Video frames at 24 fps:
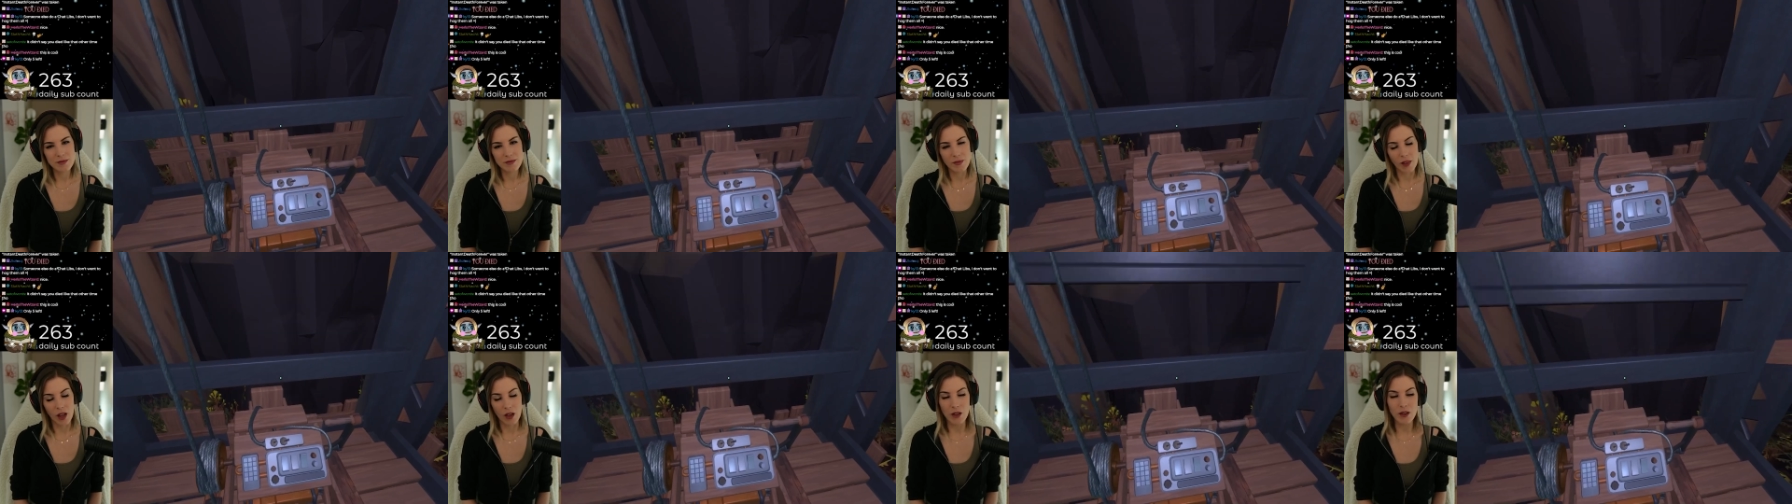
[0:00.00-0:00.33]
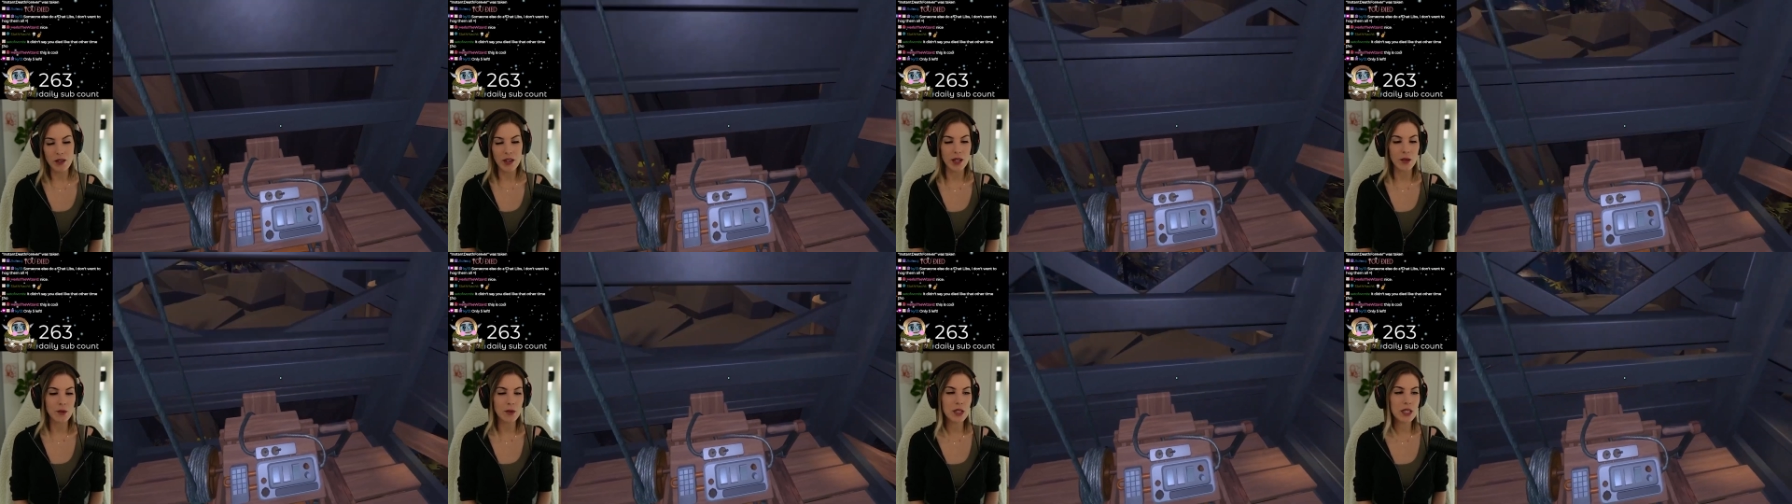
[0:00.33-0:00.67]

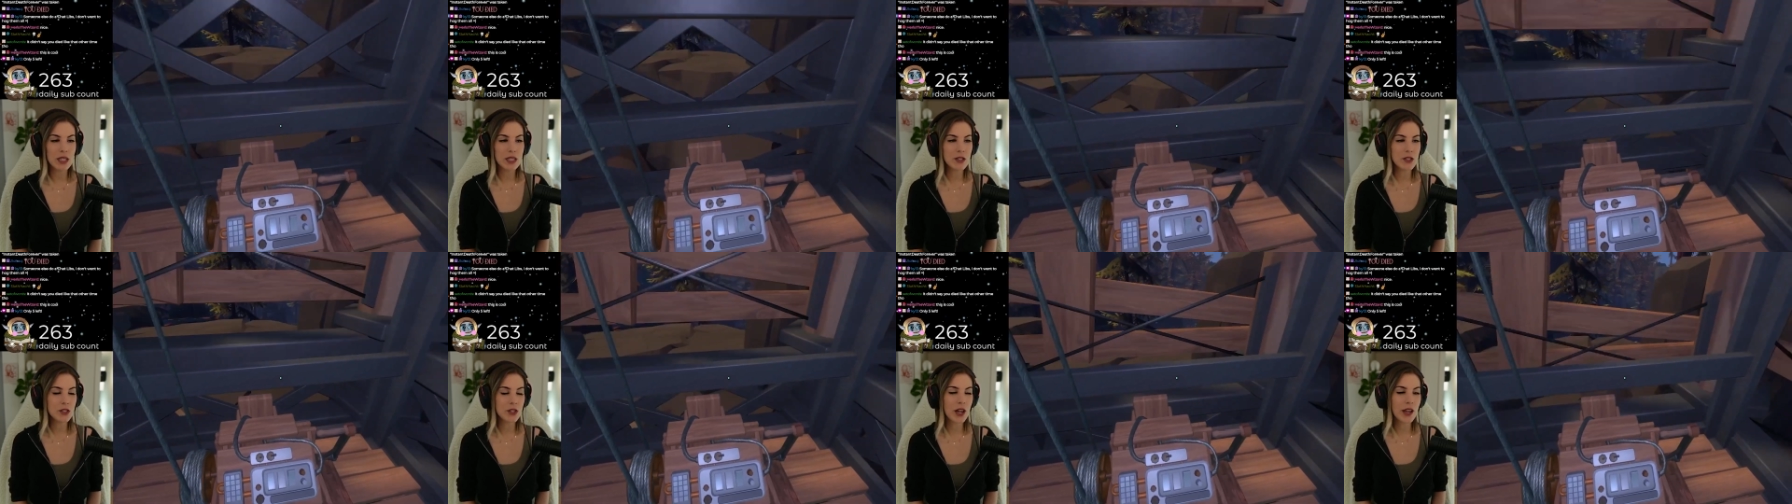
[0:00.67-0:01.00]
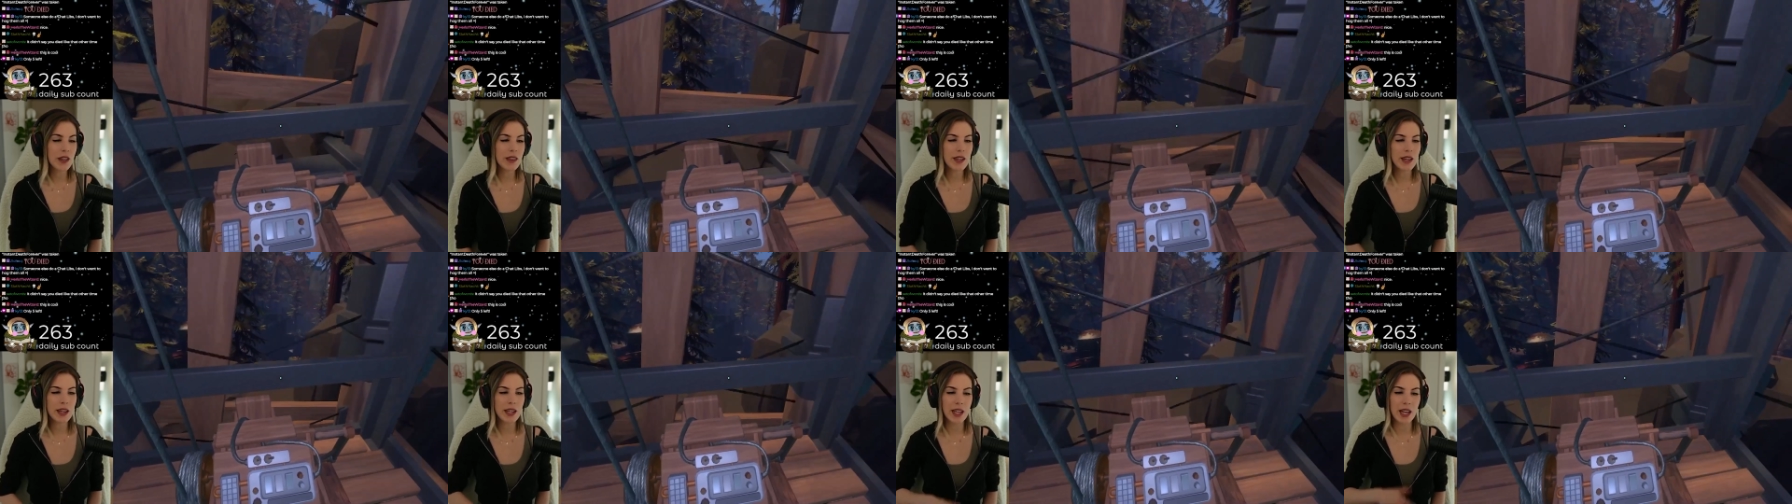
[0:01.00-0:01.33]
Okay, well let's try
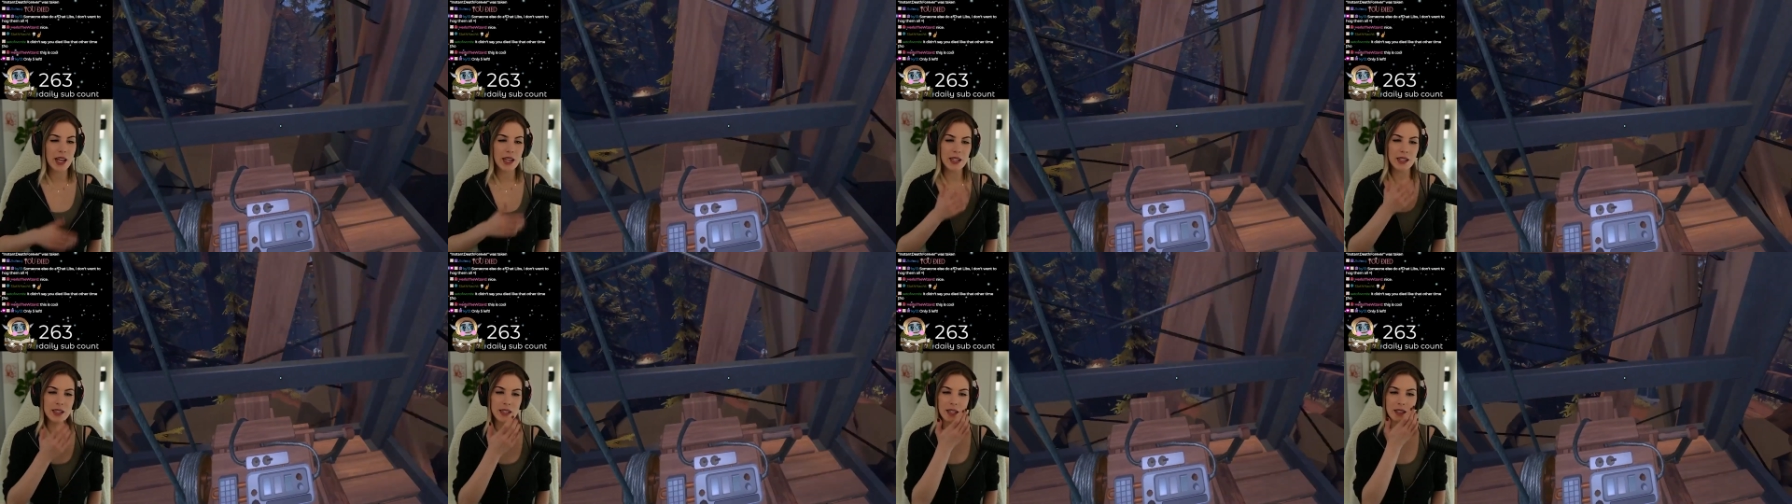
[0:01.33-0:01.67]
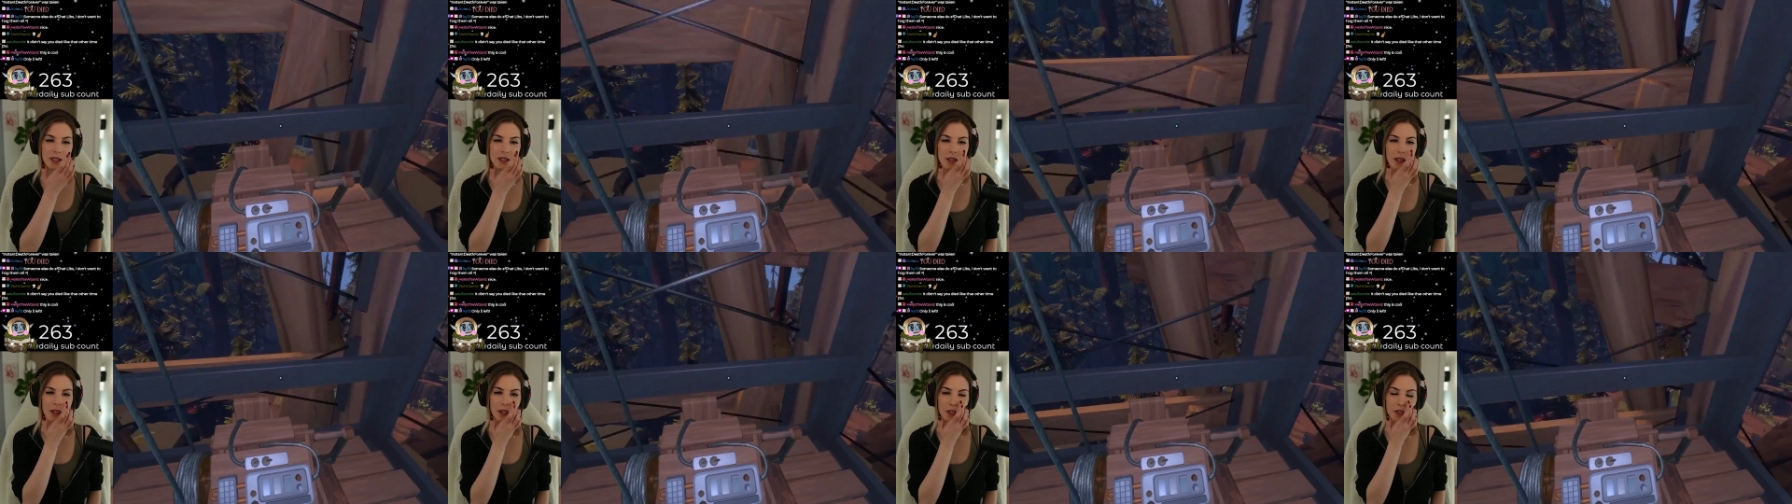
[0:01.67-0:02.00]
that again and
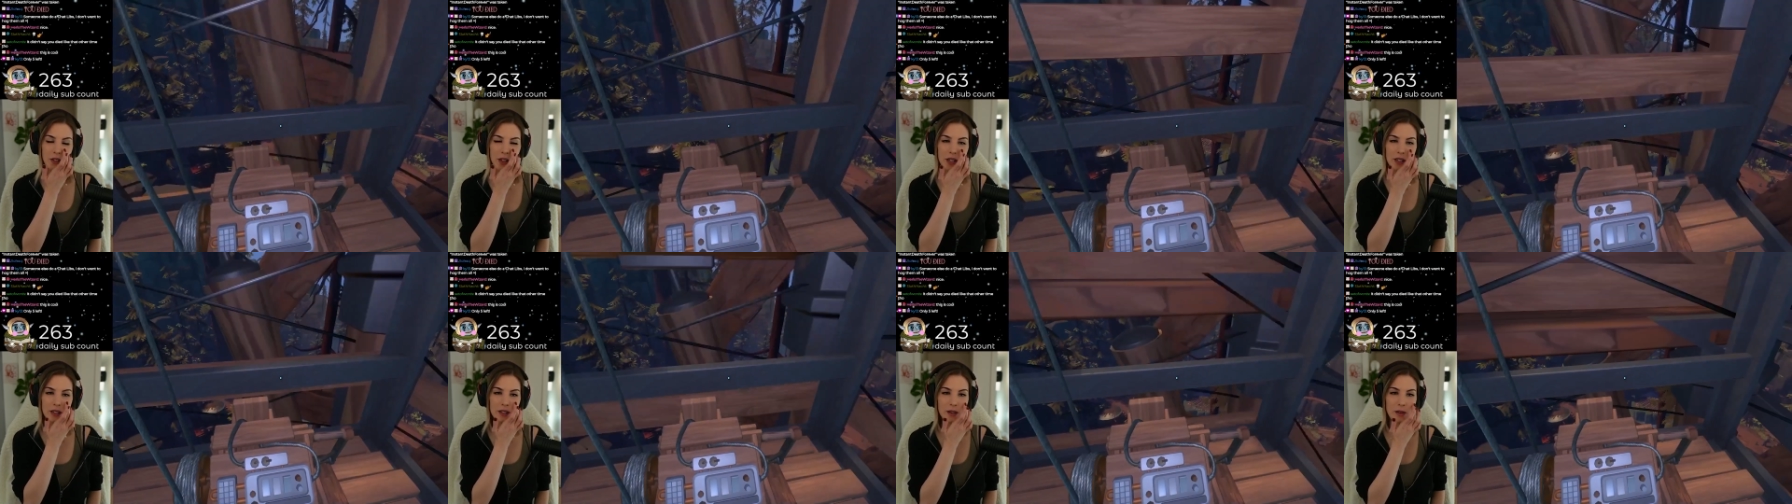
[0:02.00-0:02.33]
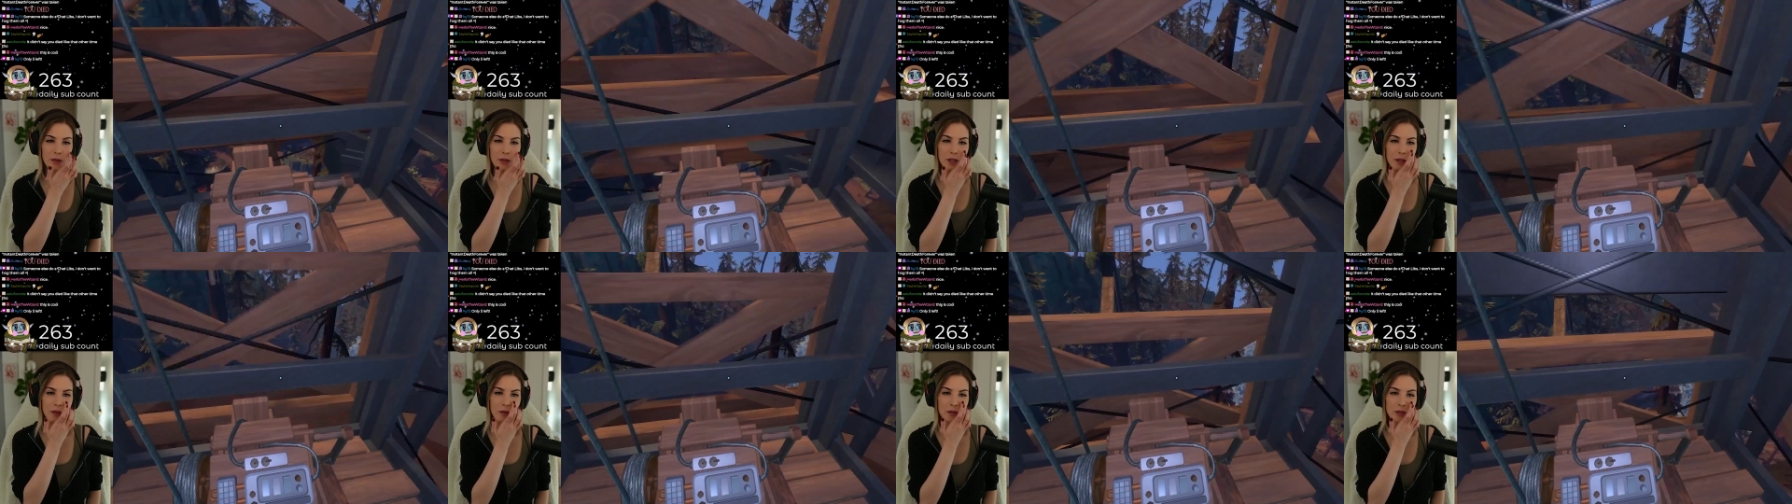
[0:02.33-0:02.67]
let's not try to go
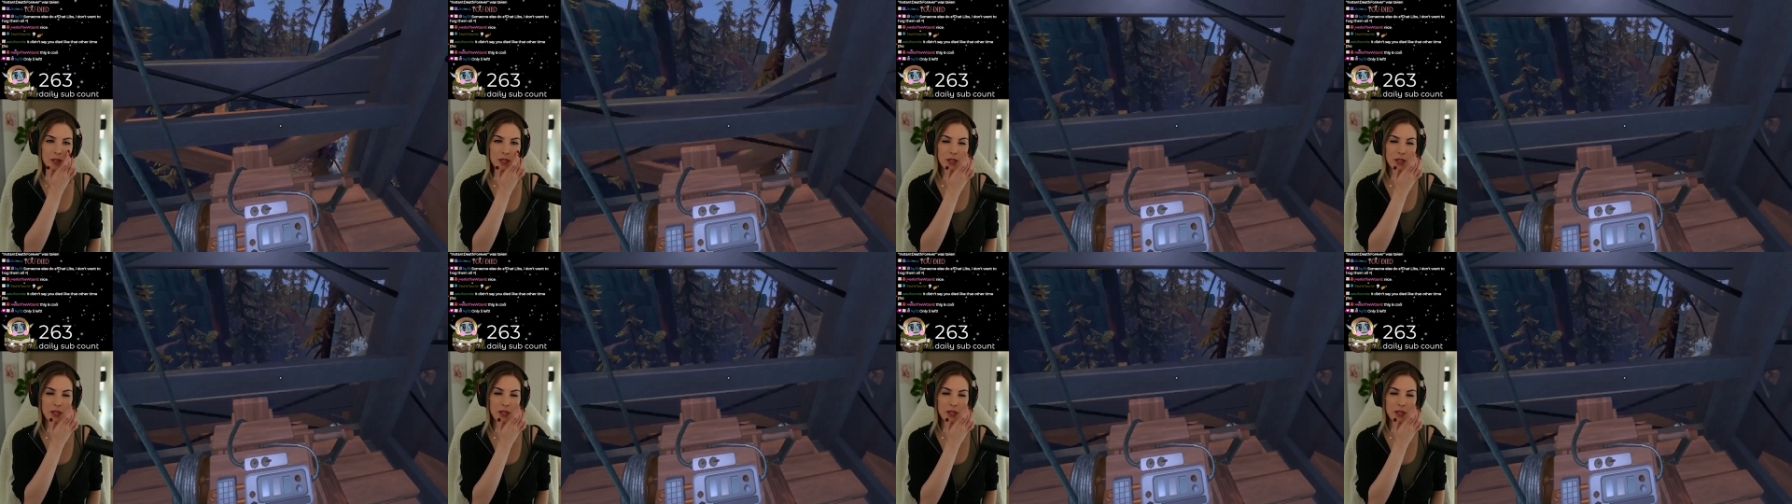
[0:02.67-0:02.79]
to,